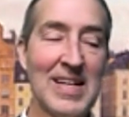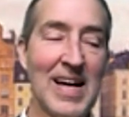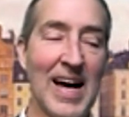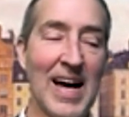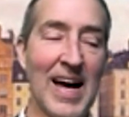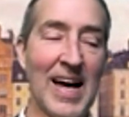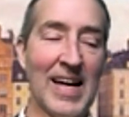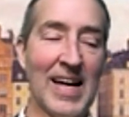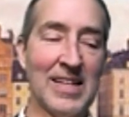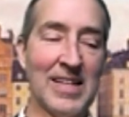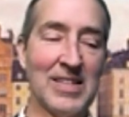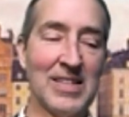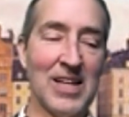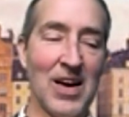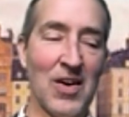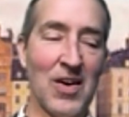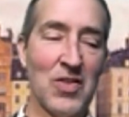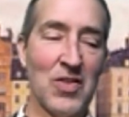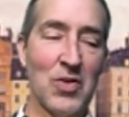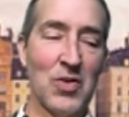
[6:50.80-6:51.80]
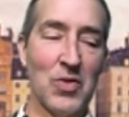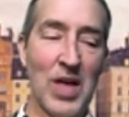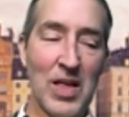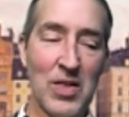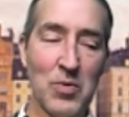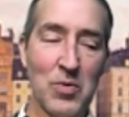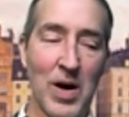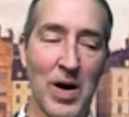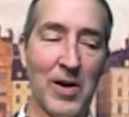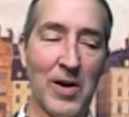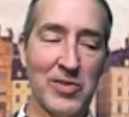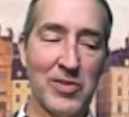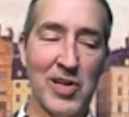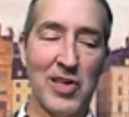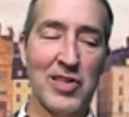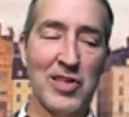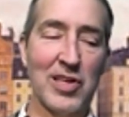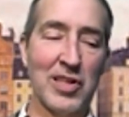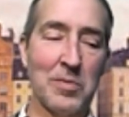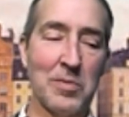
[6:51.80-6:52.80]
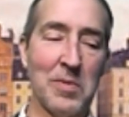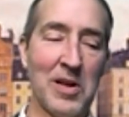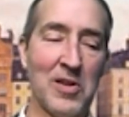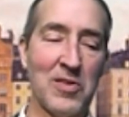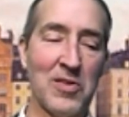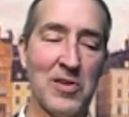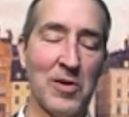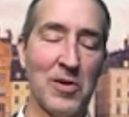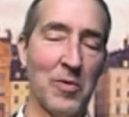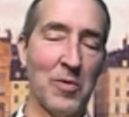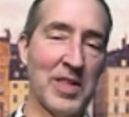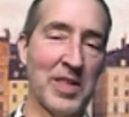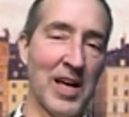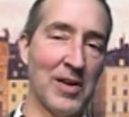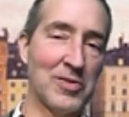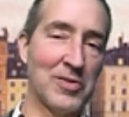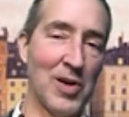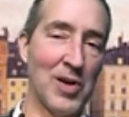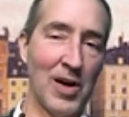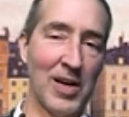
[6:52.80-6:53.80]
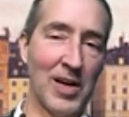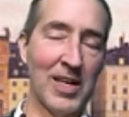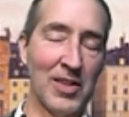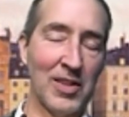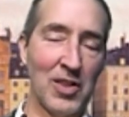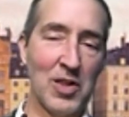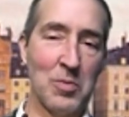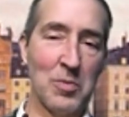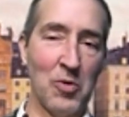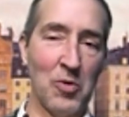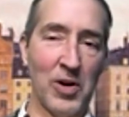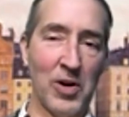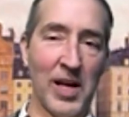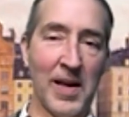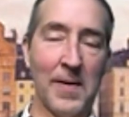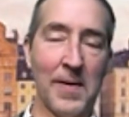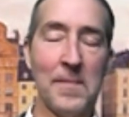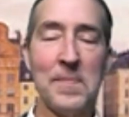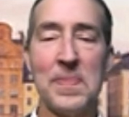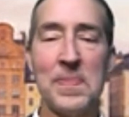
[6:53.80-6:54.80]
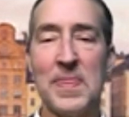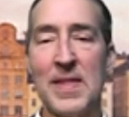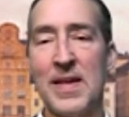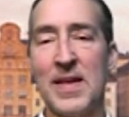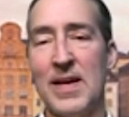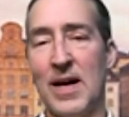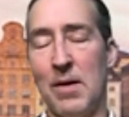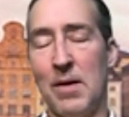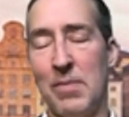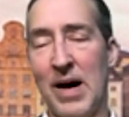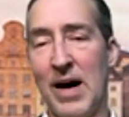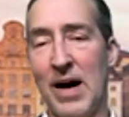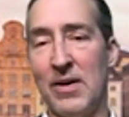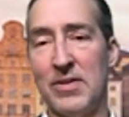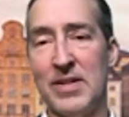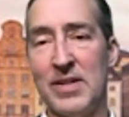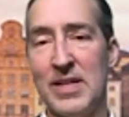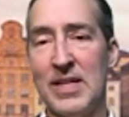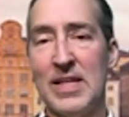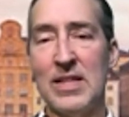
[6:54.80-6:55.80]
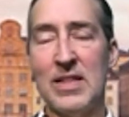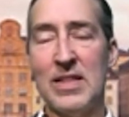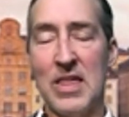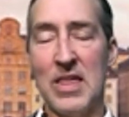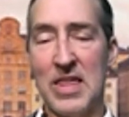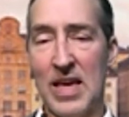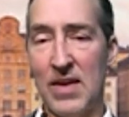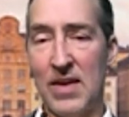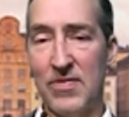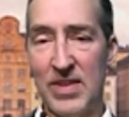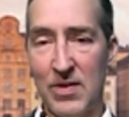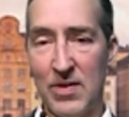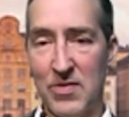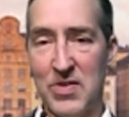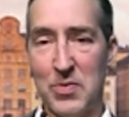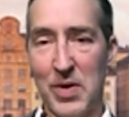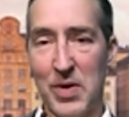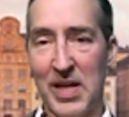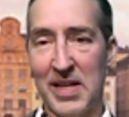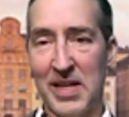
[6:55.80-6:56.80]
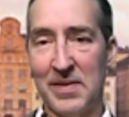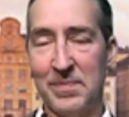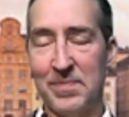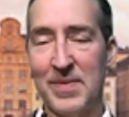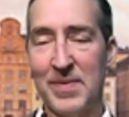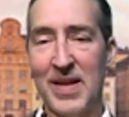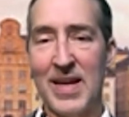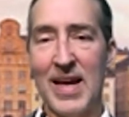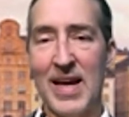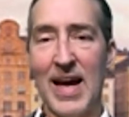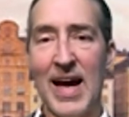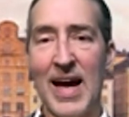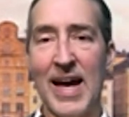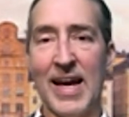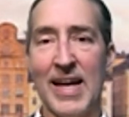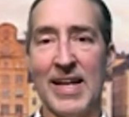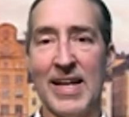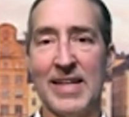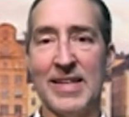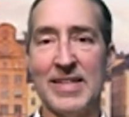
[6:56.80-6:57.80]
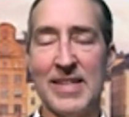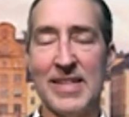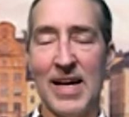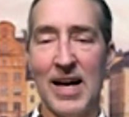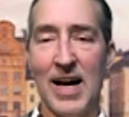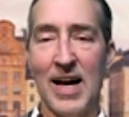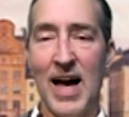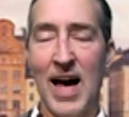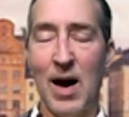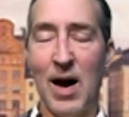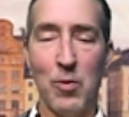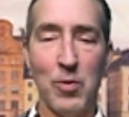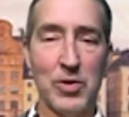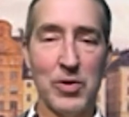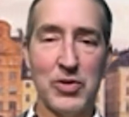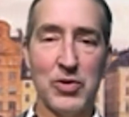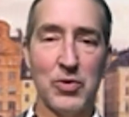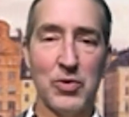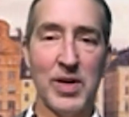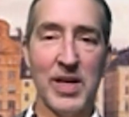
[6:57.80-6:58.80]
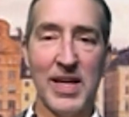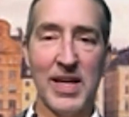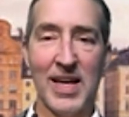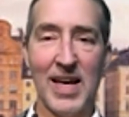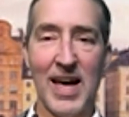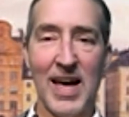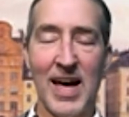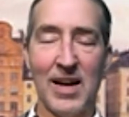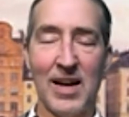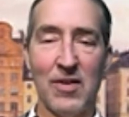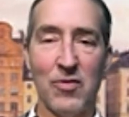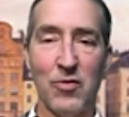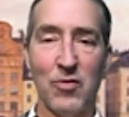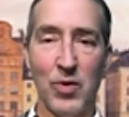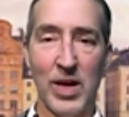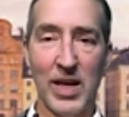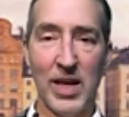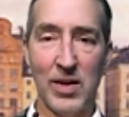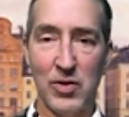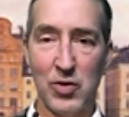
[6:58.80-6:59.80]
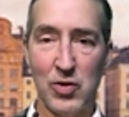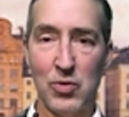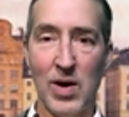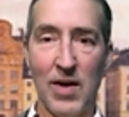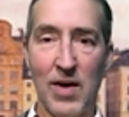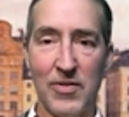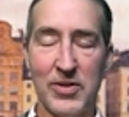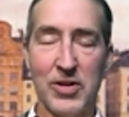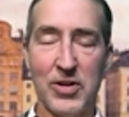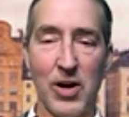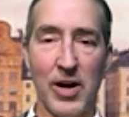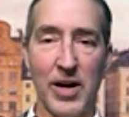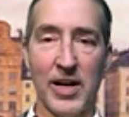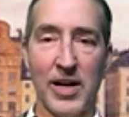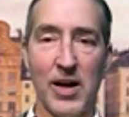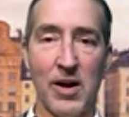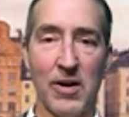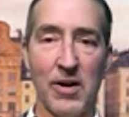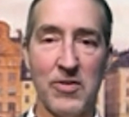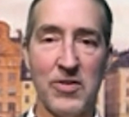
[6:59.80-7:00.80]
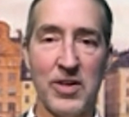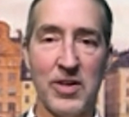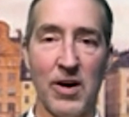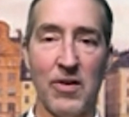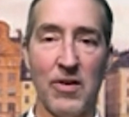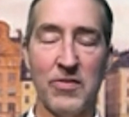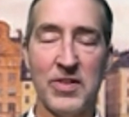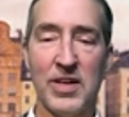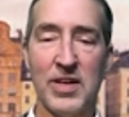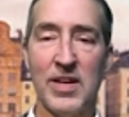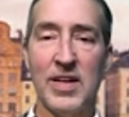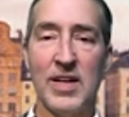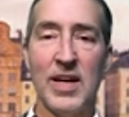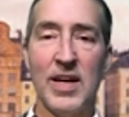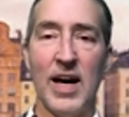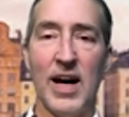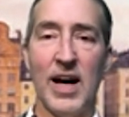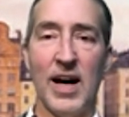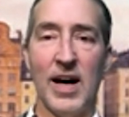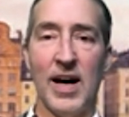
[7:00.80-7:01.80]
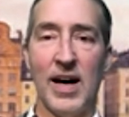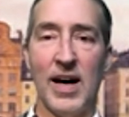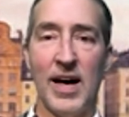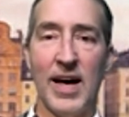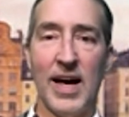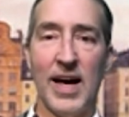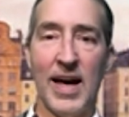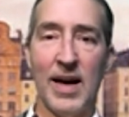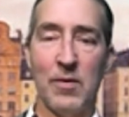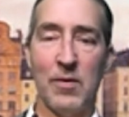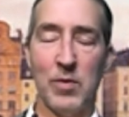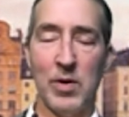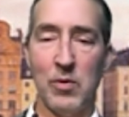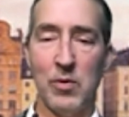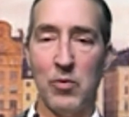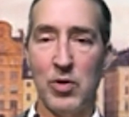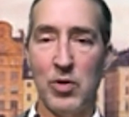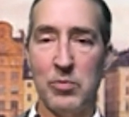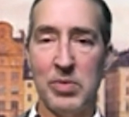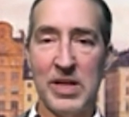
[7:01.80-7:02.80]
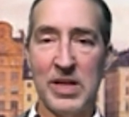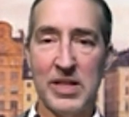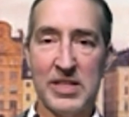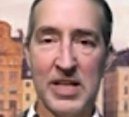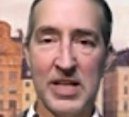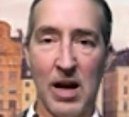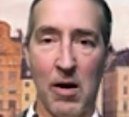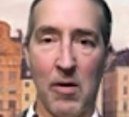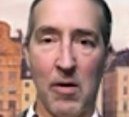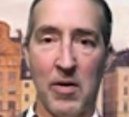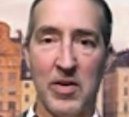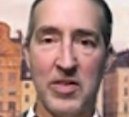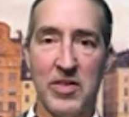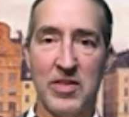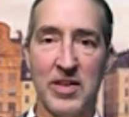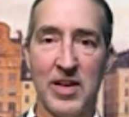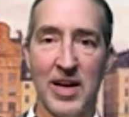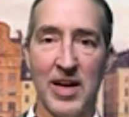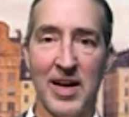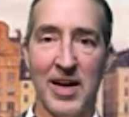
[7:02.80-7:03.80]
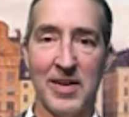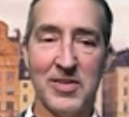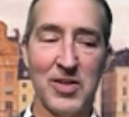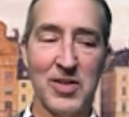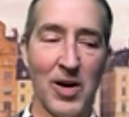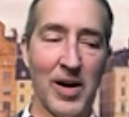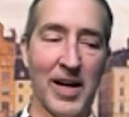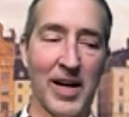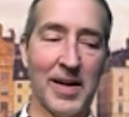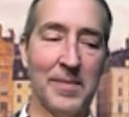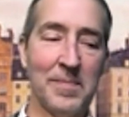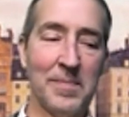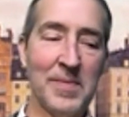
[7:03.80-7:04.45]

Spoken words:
And so that's why our justice minister was out talking this morning about the safety of Sweden and how we're doing, and if we do have a target on ourselves, and we would be a terrorist target.